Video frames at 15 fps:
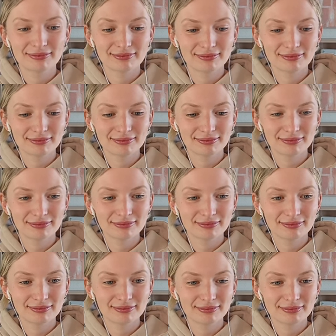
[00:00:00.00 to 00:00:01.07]

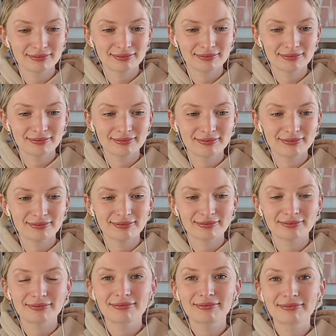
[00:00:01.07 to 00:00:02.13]

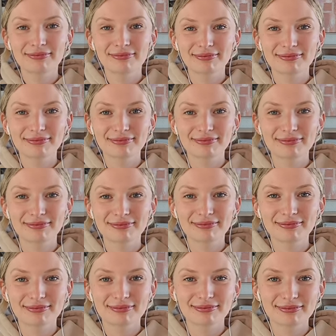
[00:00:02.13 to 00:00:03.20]

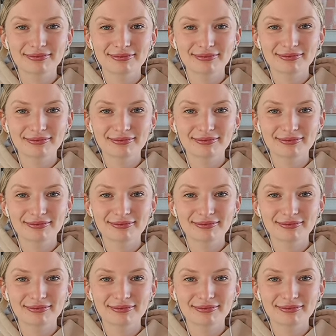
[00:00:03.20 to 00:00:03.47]
(silent)